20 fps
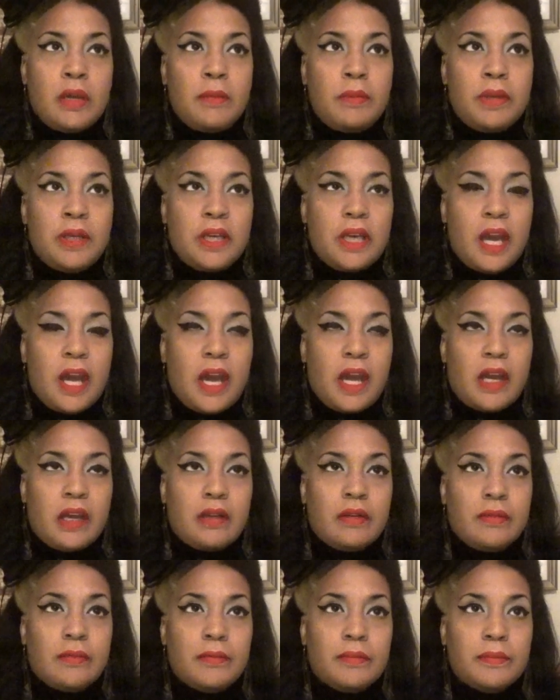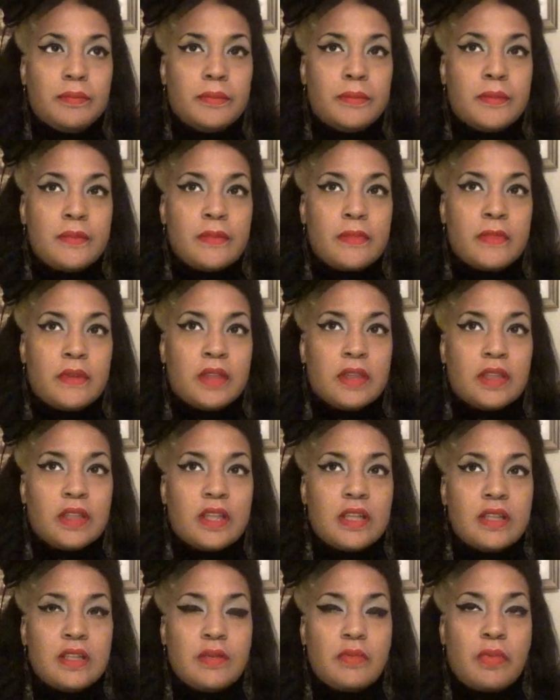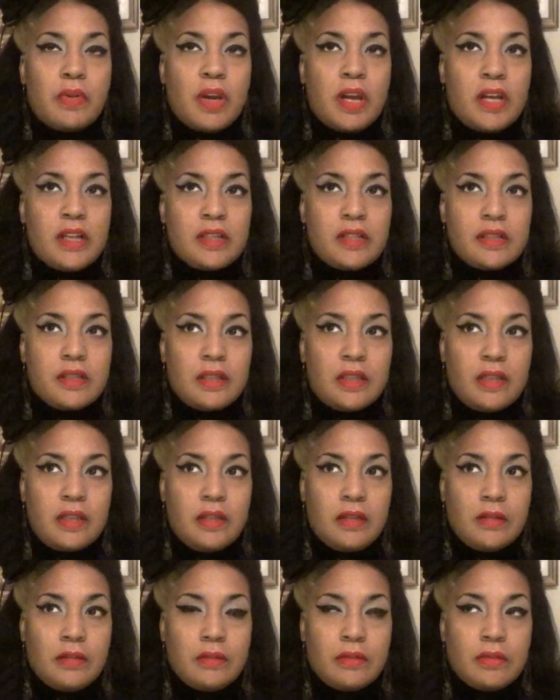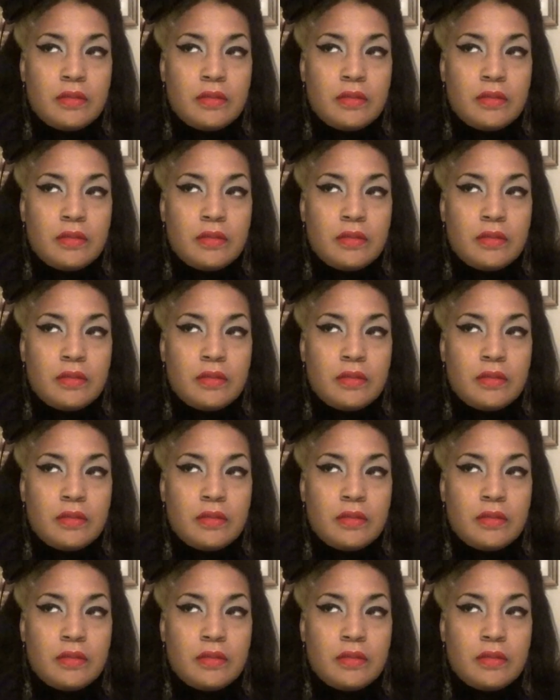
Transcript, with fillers: be at... Because see, what I see